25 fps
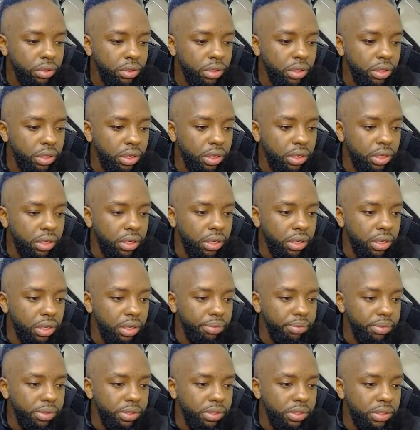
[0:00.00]

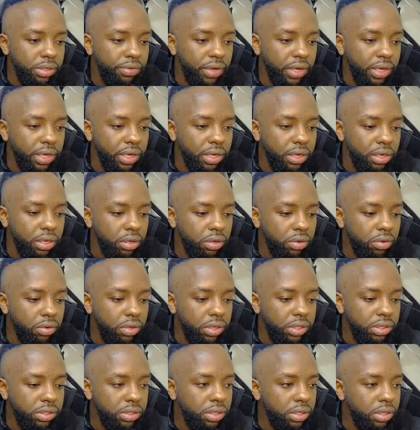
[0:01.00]
let me see if I can
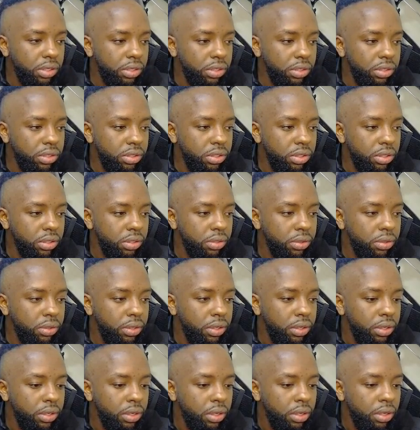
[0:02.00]
increase this,
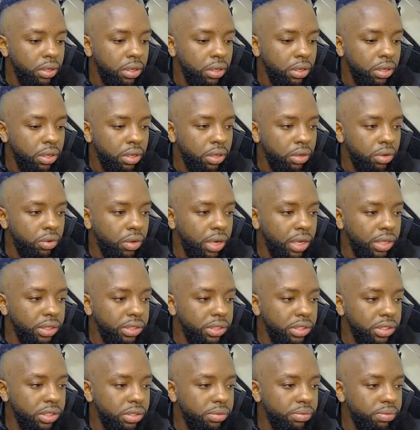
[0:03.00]
or I'll
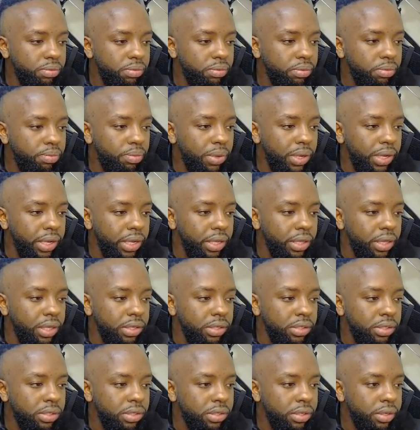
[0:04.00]
just play
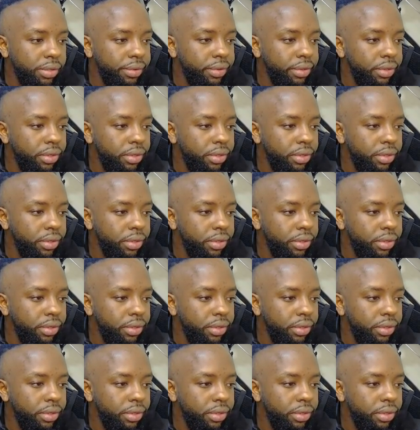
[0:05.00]
this.